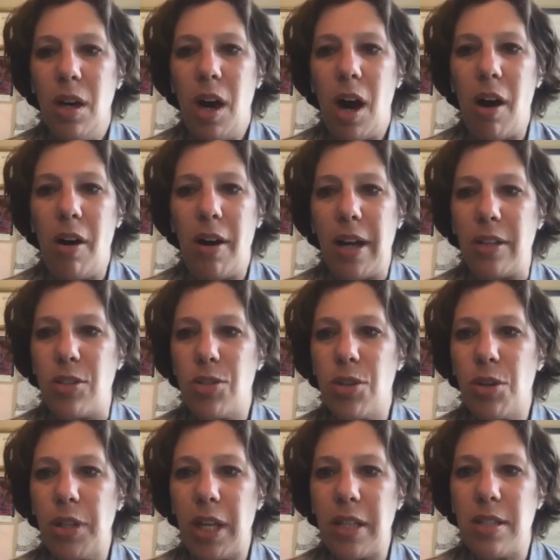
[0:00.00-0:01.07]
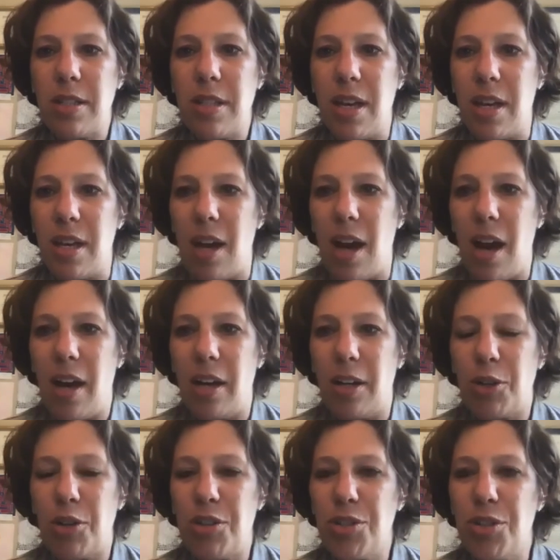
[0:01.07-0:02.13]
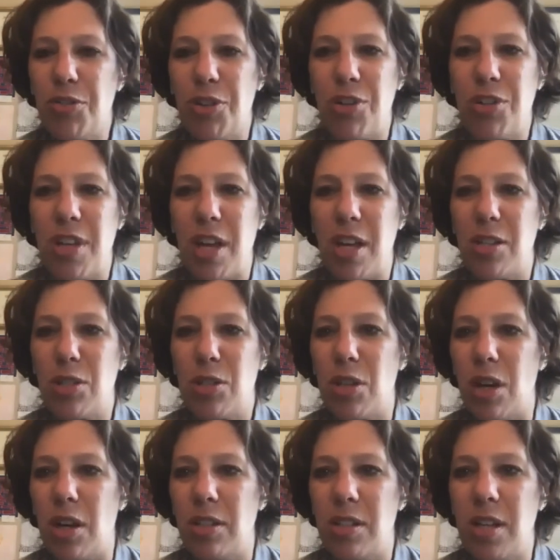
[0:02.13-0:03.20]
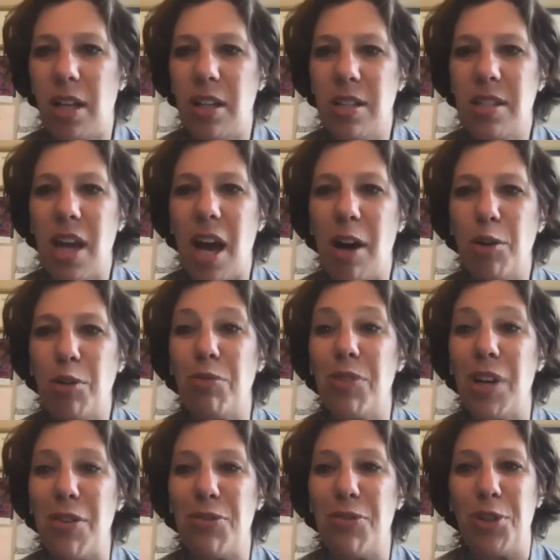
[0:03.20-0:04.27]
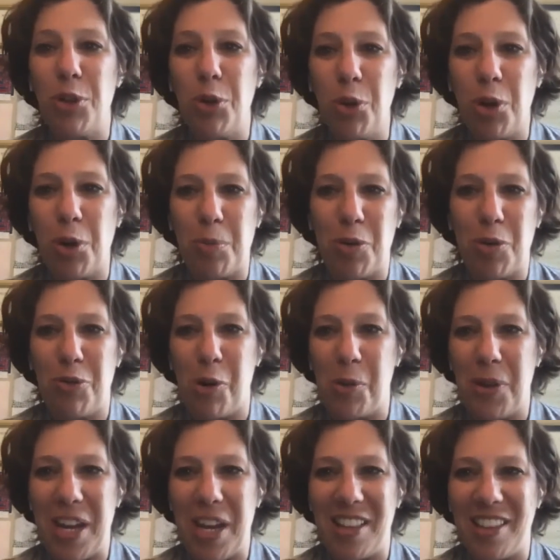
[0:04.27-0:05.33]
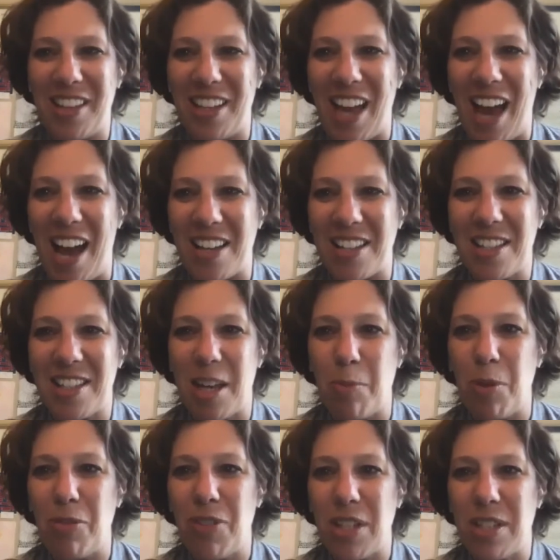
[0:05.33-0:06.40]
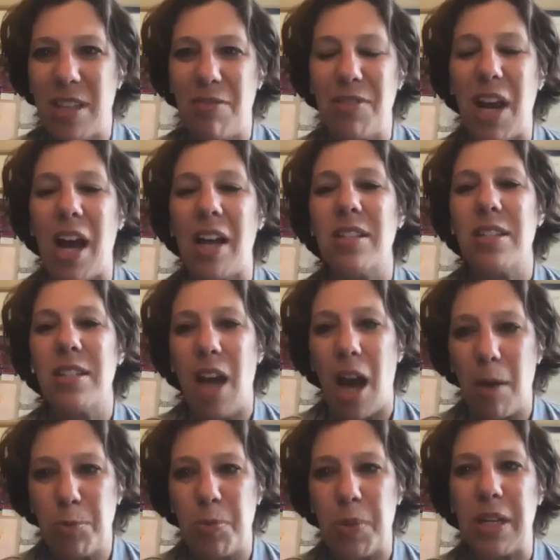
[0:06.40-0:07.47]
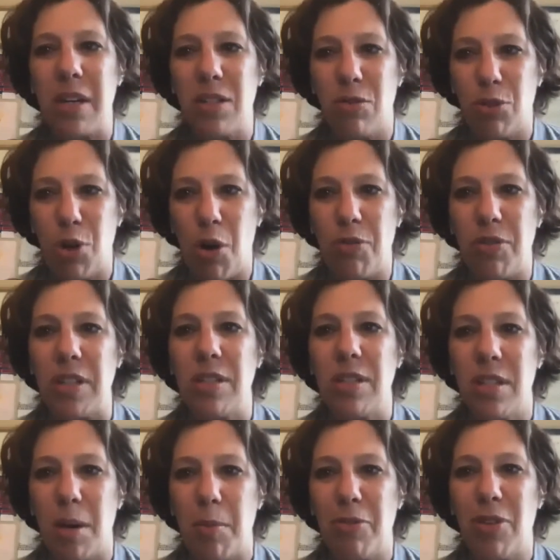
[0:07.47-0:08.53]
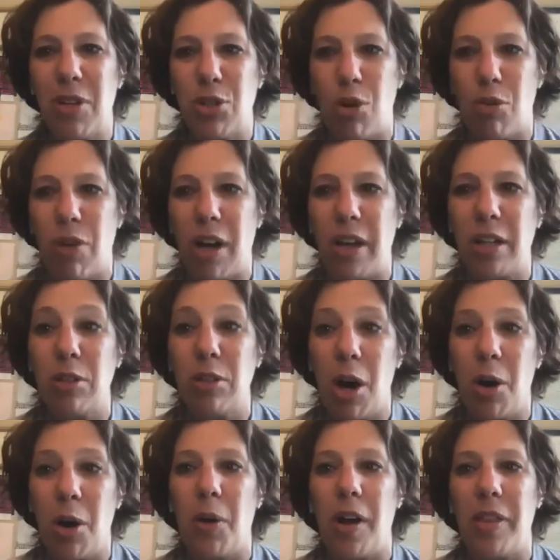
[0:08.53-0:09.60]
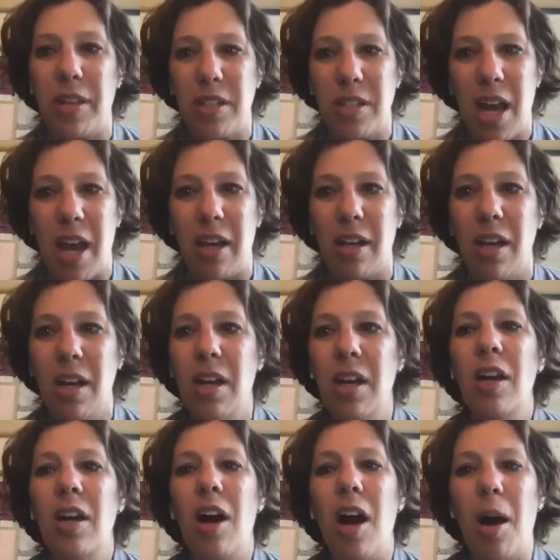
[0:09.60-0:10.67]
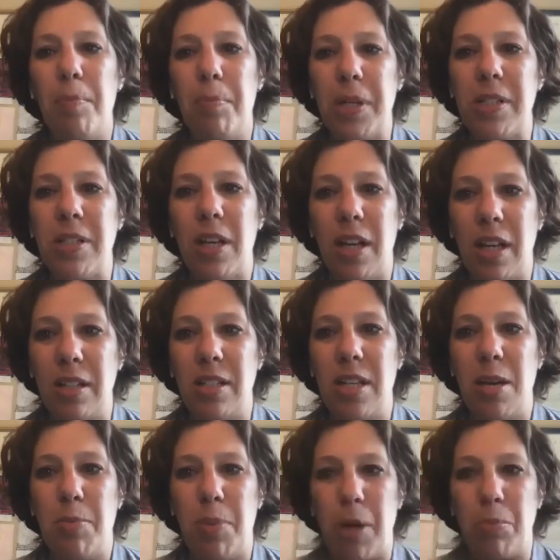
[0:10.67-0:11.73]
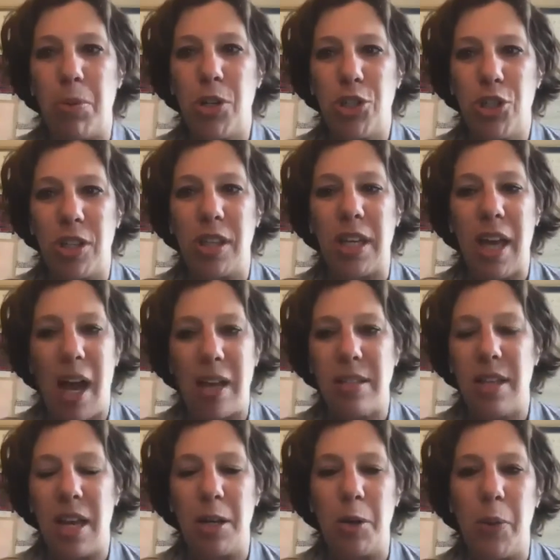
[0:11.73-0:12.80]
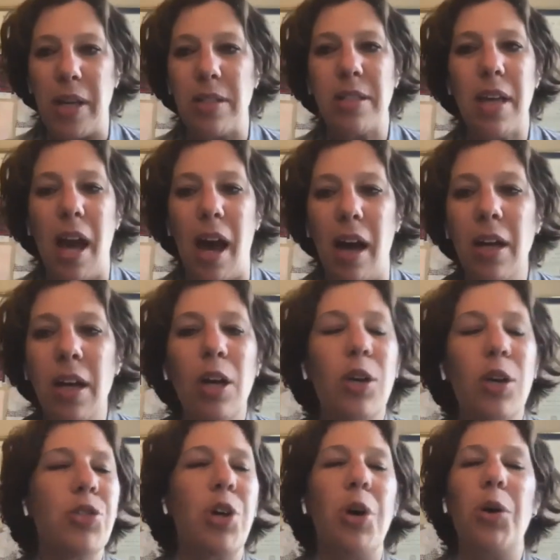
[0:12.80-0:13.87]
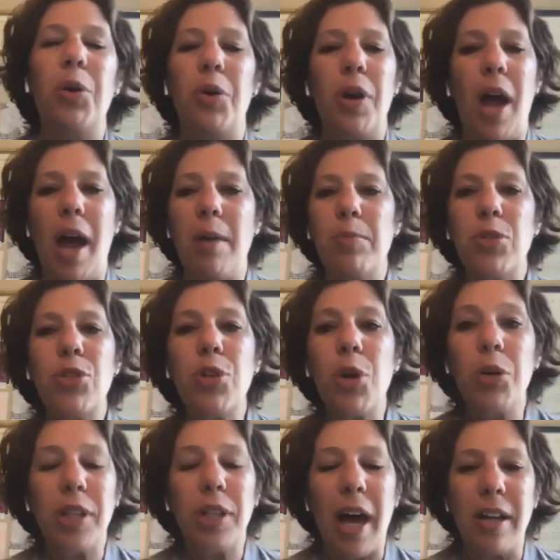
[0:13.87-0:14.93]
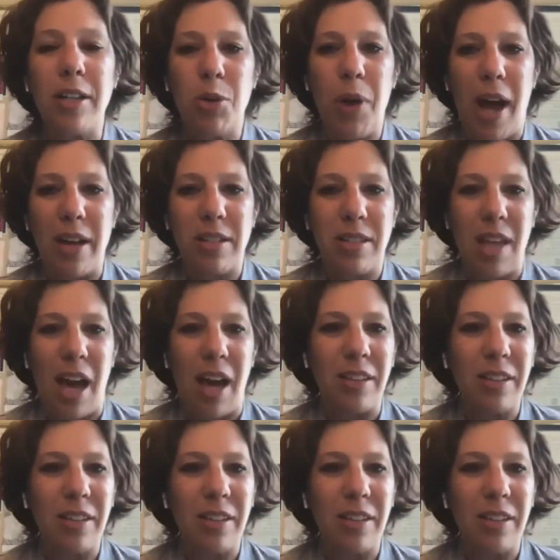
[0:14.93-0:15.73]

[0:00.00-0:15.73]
All right, so let's see. Uh, Christopher says, tell us how to refuel before we hit the gas. Some of us have not stopped because of COVID. Some of us are running low on the tank, um, but digging deep and pushing the gas anyways. Yeah, so I'm so glad you asked that.